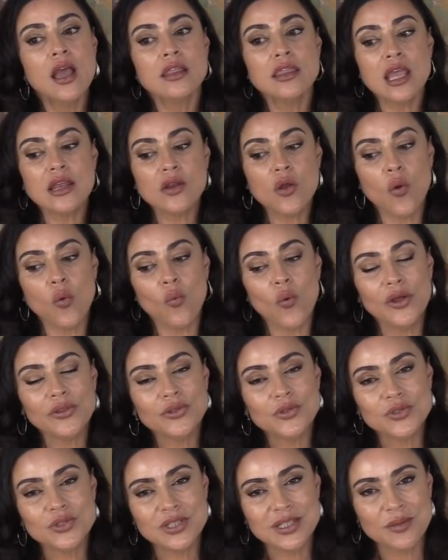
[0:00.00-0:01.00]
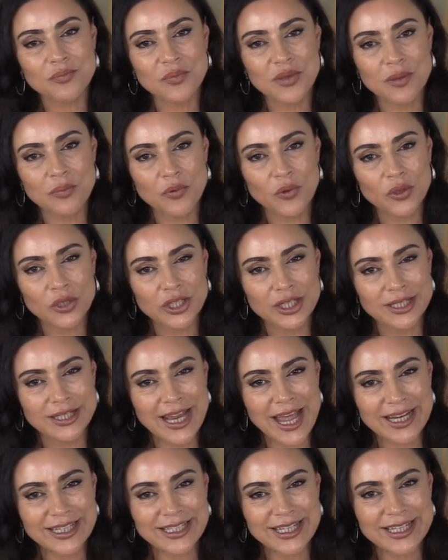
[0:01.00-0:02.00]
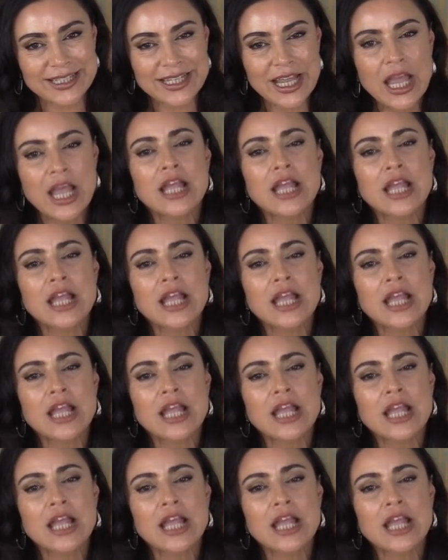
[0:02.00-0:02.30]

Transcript: They don't want to see people connected.